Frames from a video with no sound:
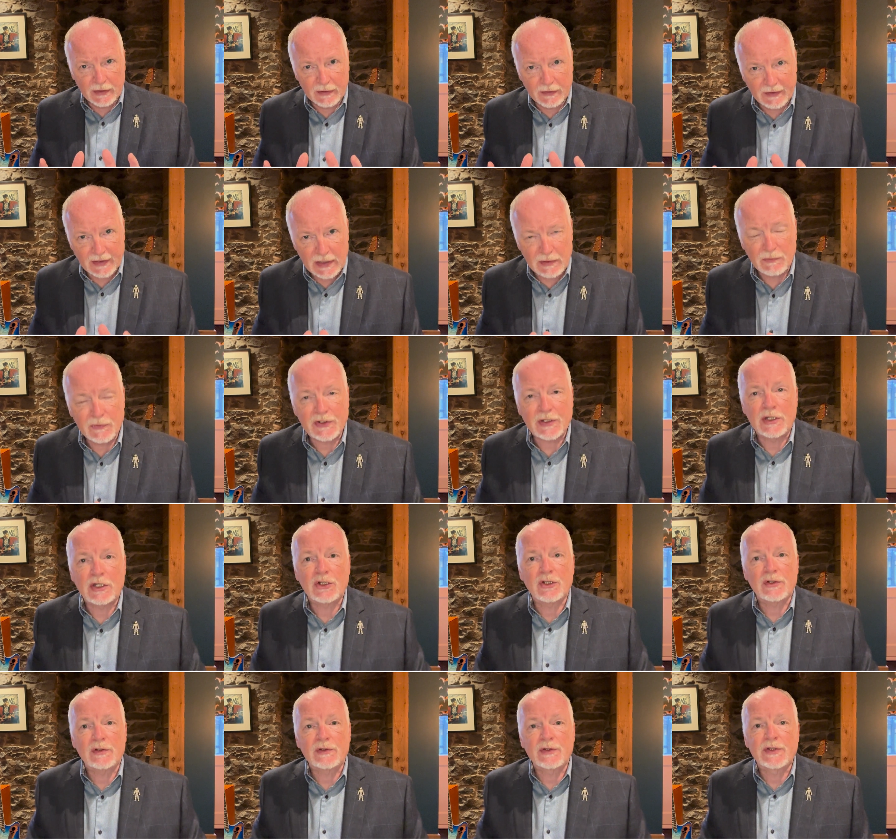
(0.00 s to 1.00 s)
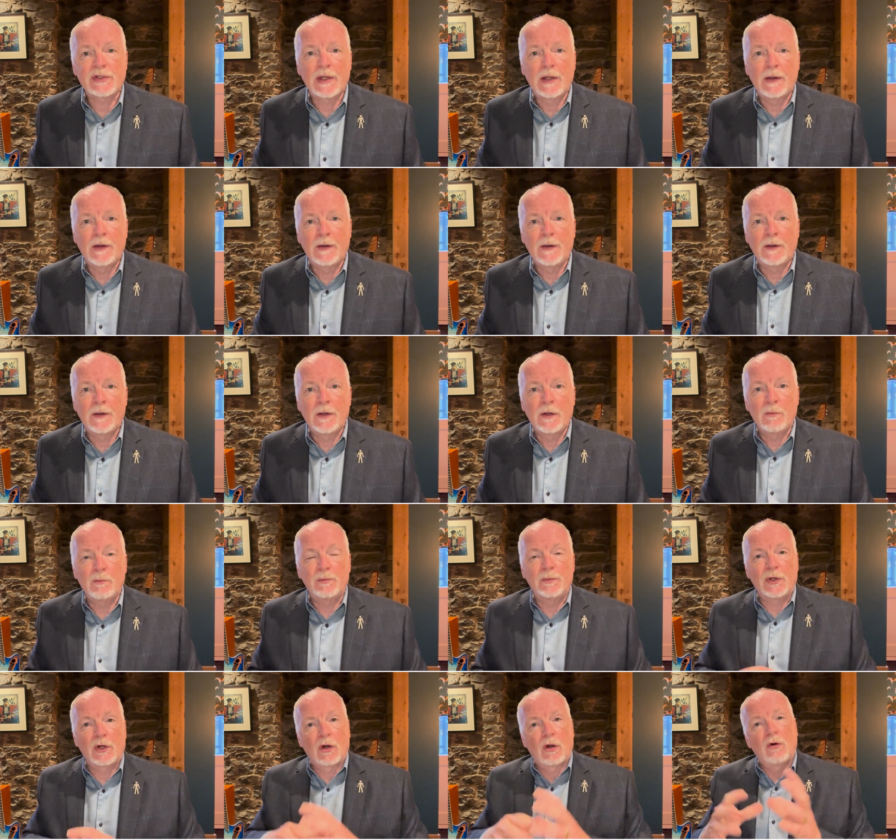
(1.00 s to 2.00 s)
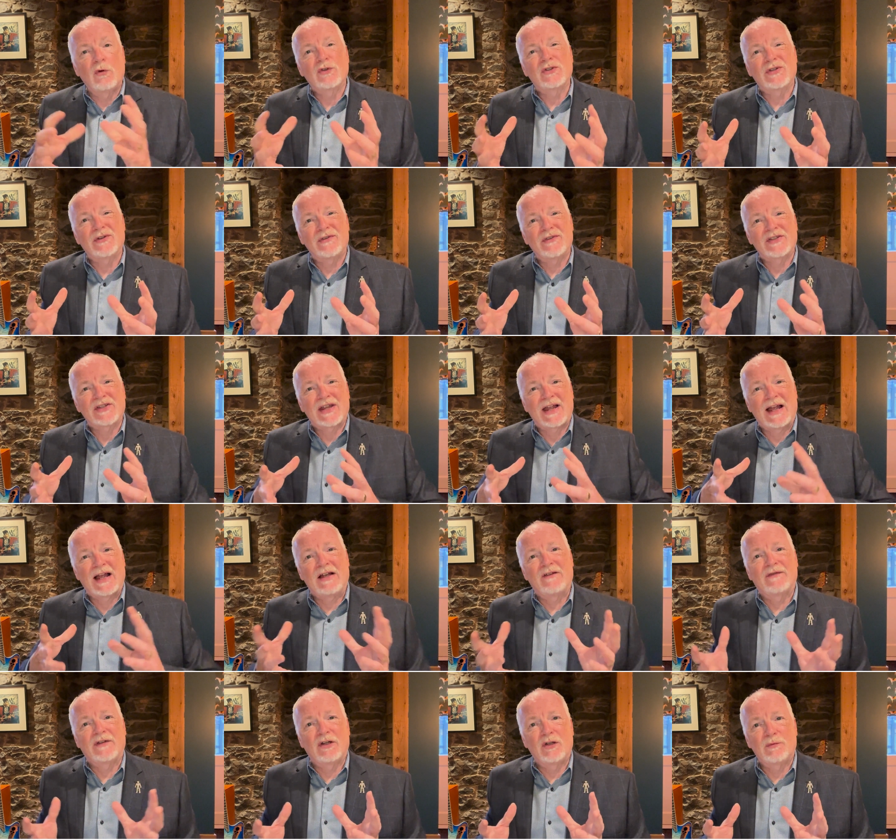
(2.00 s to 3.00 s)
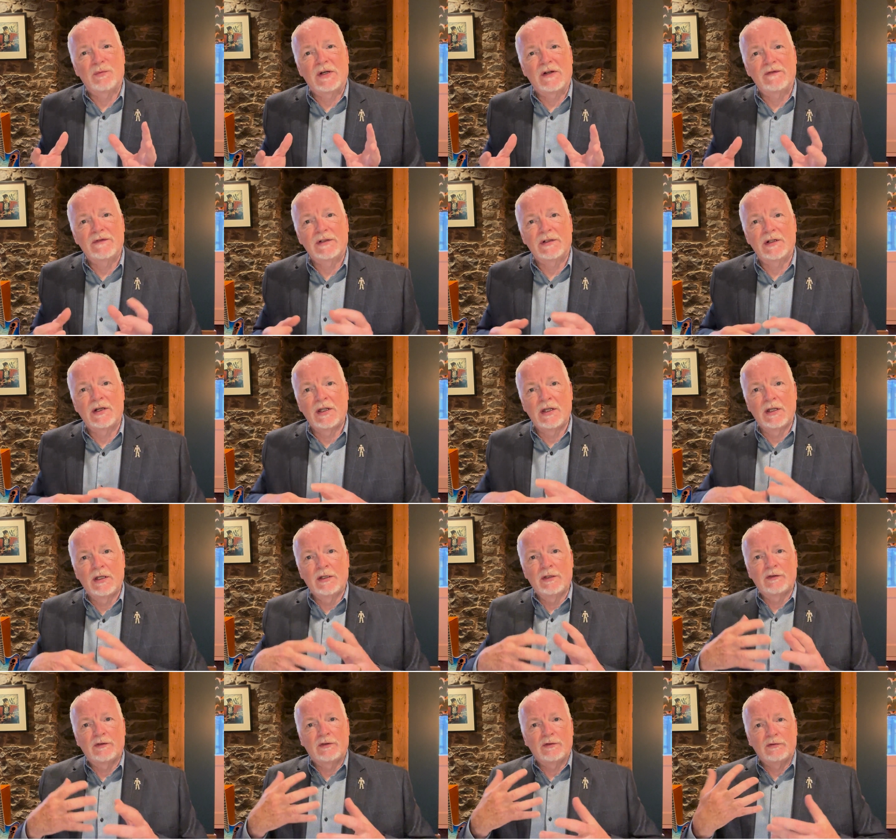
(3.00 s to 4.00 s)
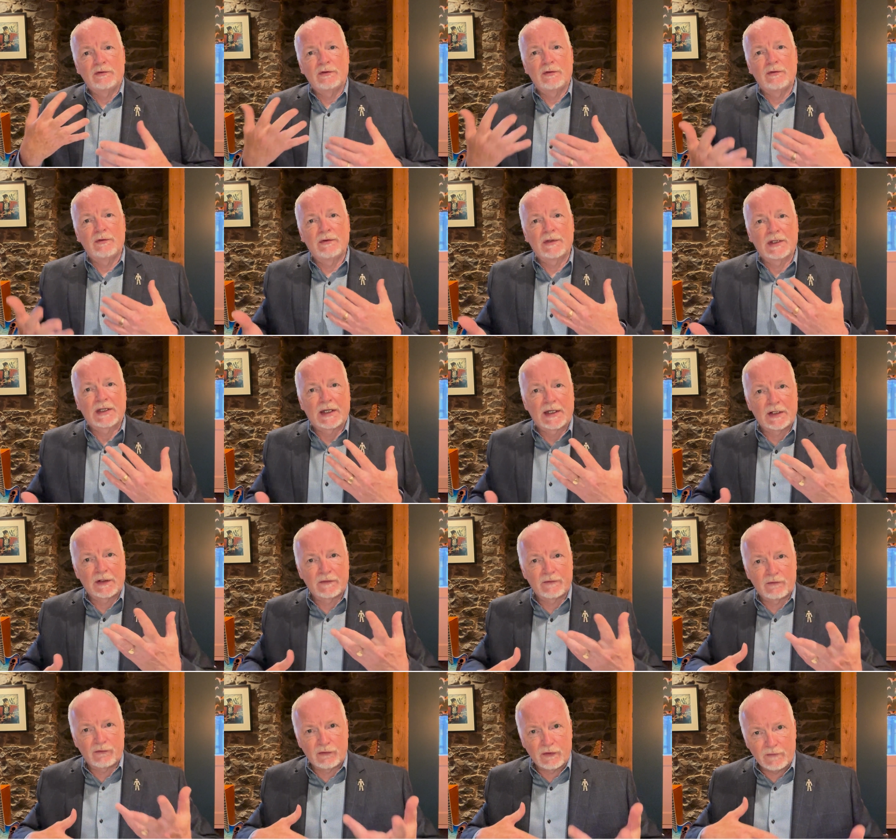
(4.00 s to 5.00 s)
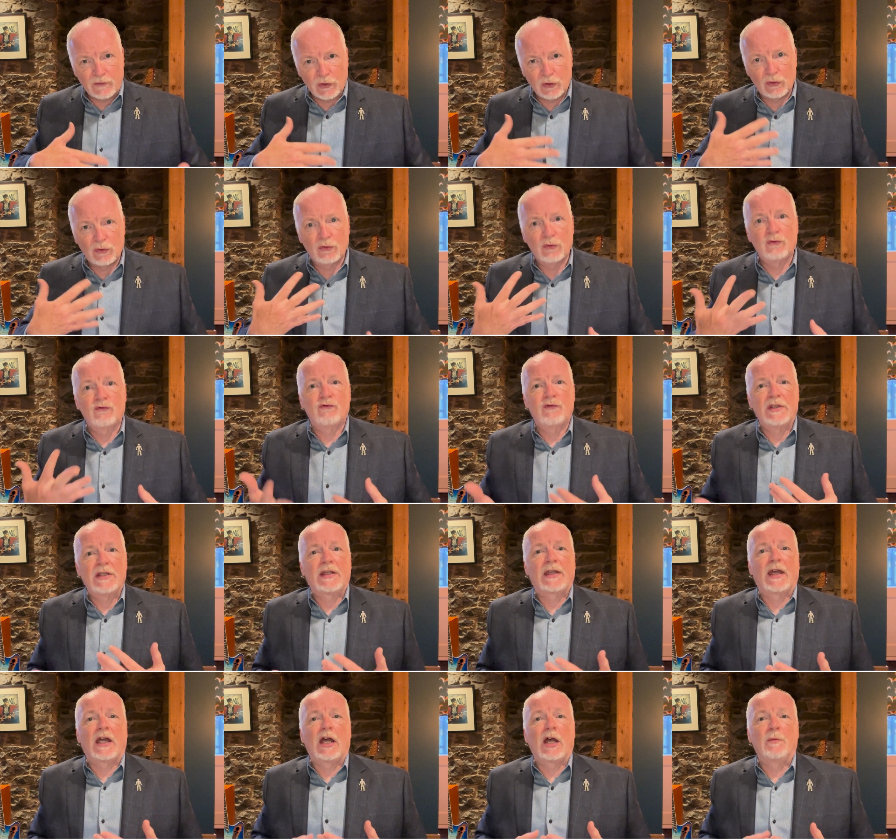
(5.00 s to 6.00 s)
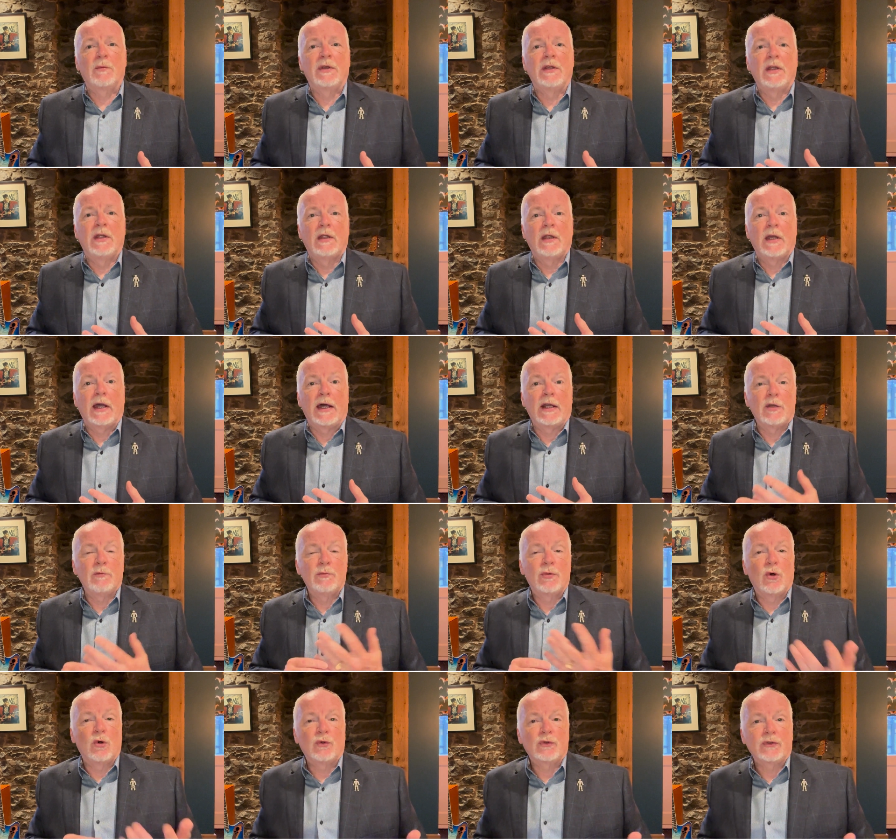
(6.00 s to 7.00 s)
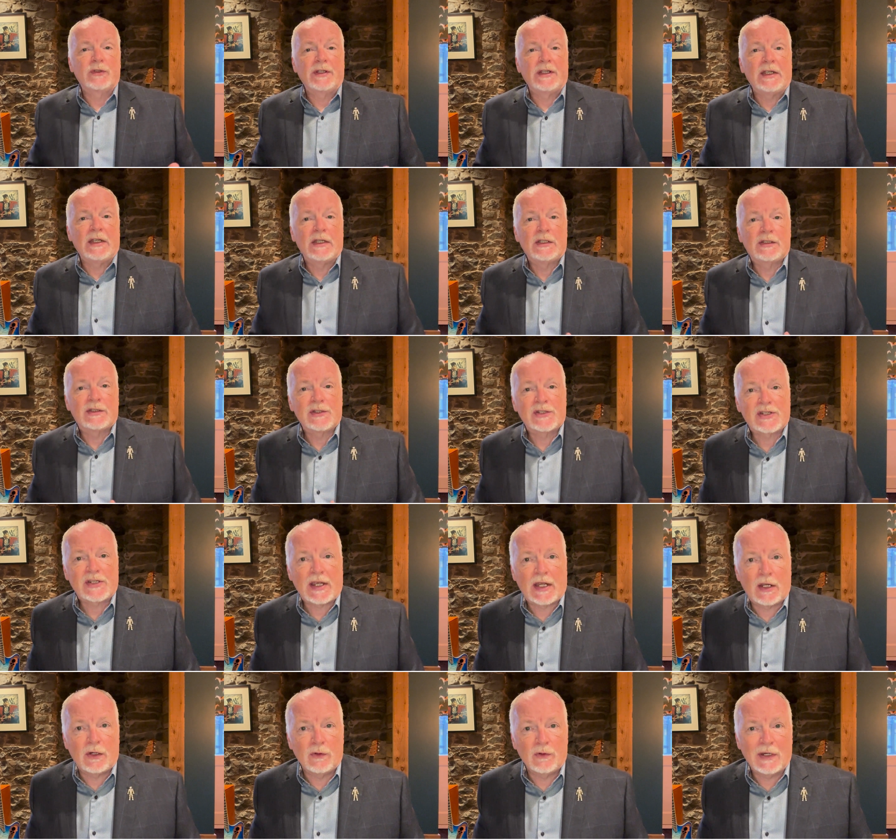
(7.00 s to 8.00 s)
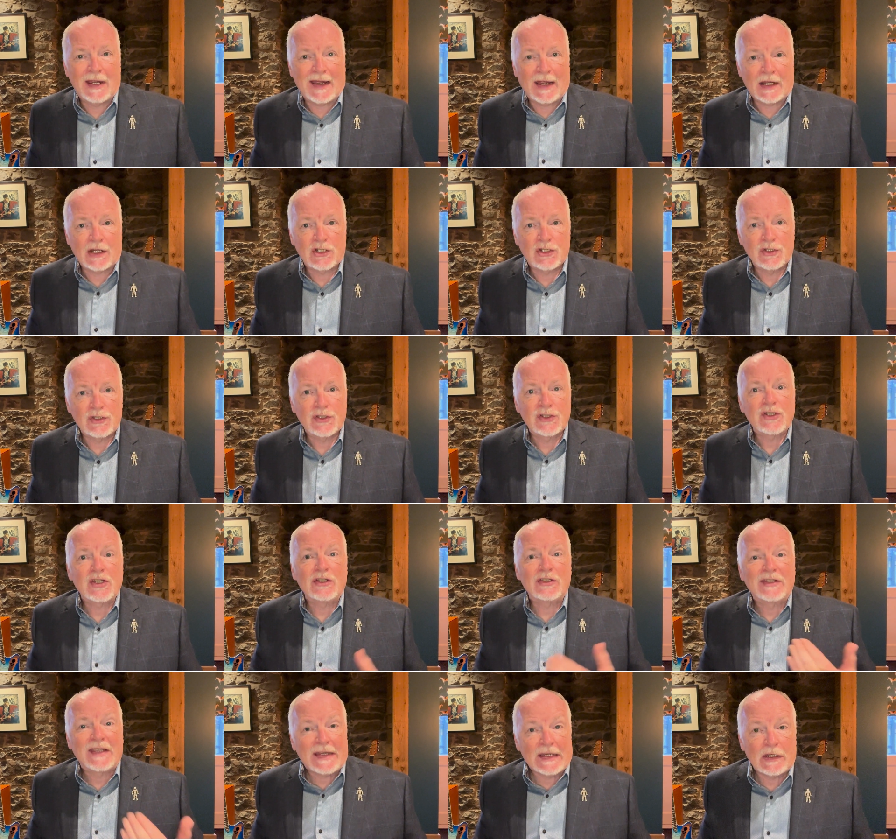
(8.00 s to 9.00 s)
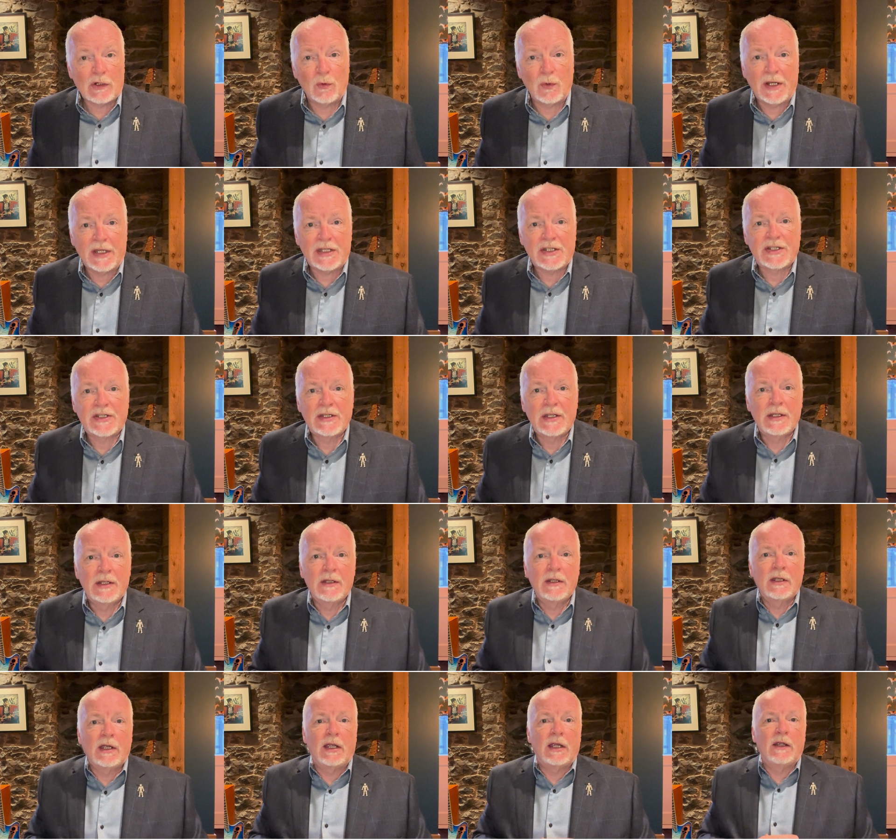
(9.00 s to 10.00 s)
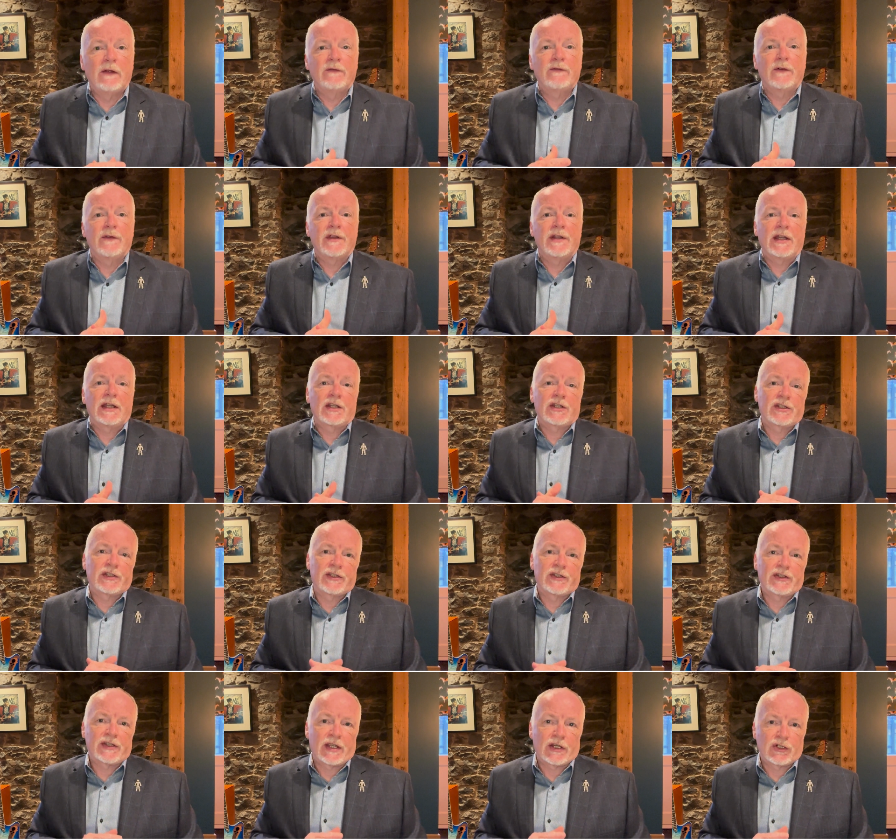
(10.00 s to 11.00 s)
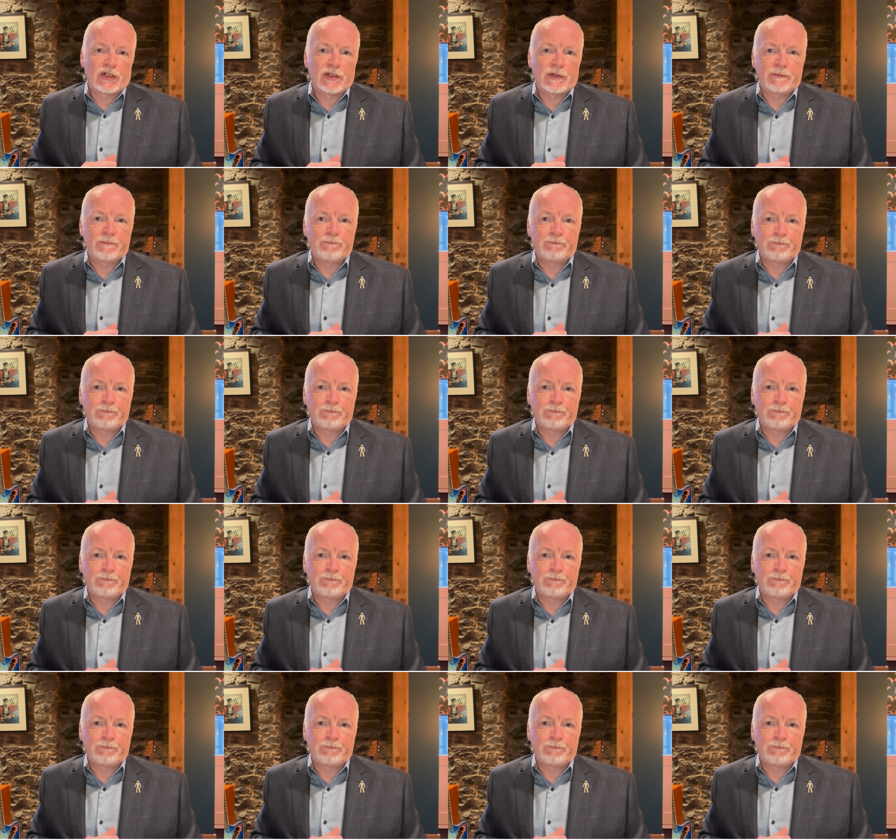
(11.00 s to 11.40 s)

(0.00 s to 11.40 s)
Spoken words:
themes and issues, but also there's a half-hour buffer to do the kind of review, recap, and importantly, to set out actions and takeaways for the next session.